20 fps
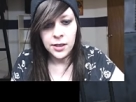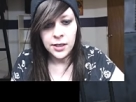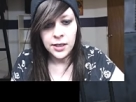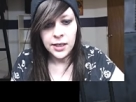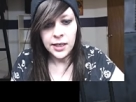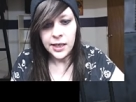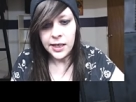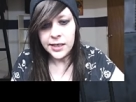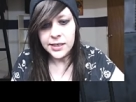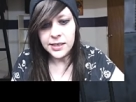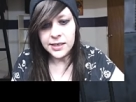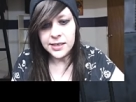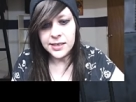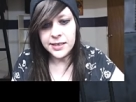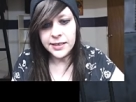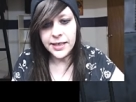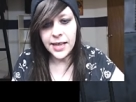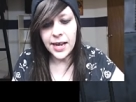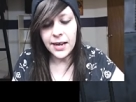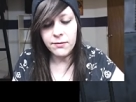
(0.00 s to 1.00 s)
He's a
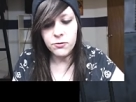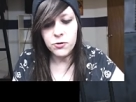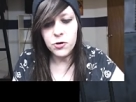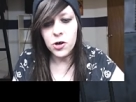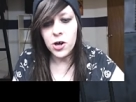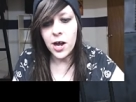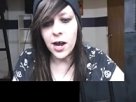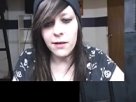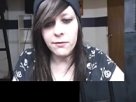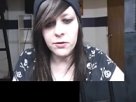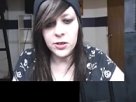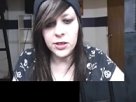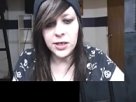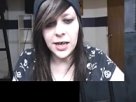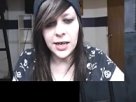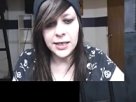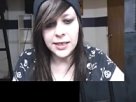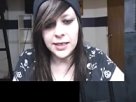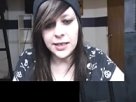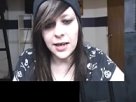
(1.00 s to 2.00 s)
slave driver,
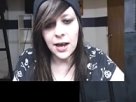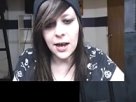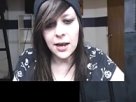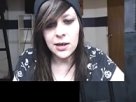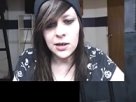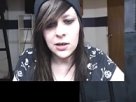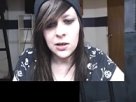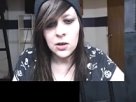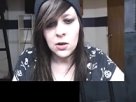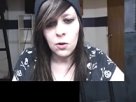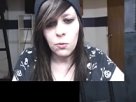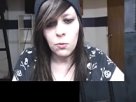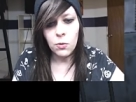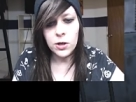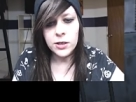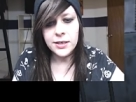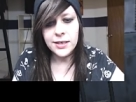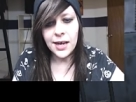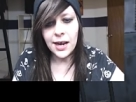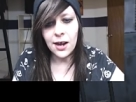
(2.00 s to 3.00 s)
that guy.
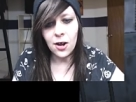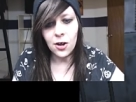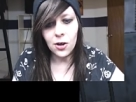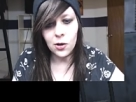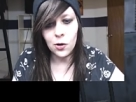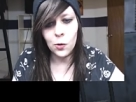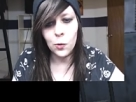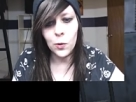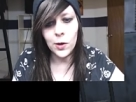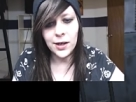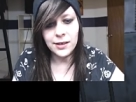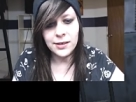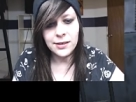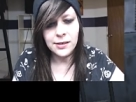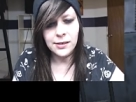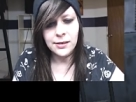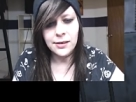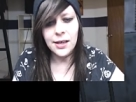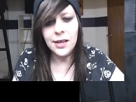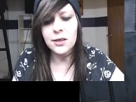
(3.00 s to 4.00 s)
One day I'll quit.
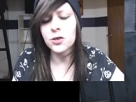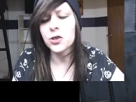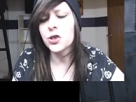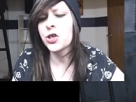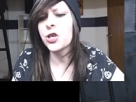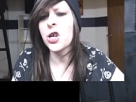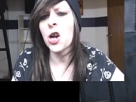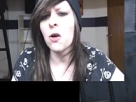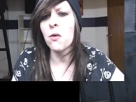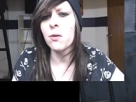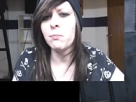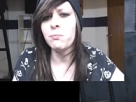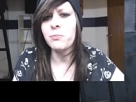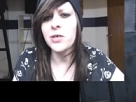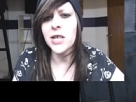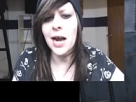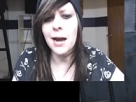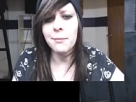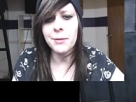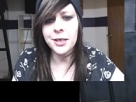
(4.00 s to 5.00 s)
That'll show him,
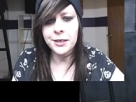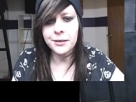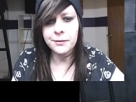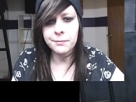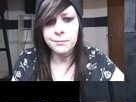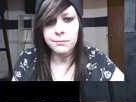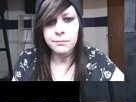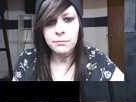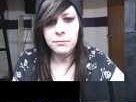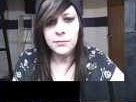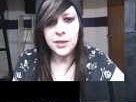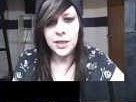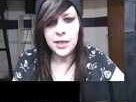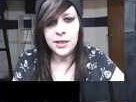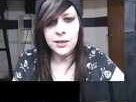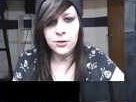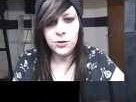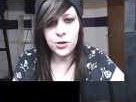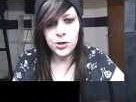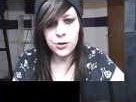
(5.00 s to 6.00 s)
damn it. Then
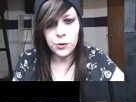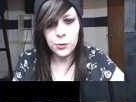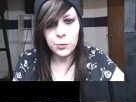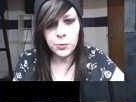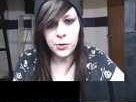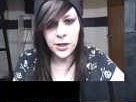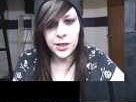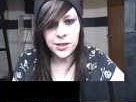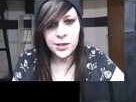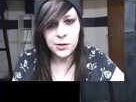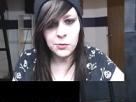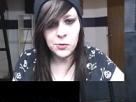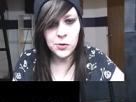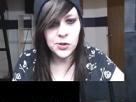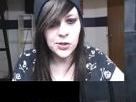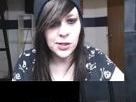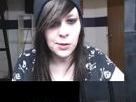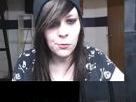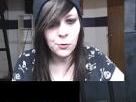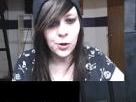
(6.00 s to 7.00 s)
he'll just replace you with
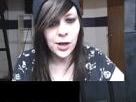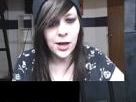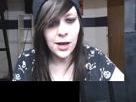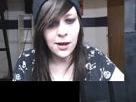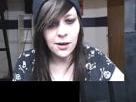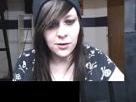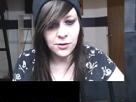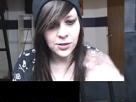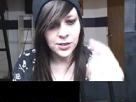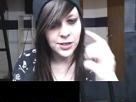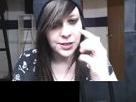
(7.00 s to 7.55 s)
someone else.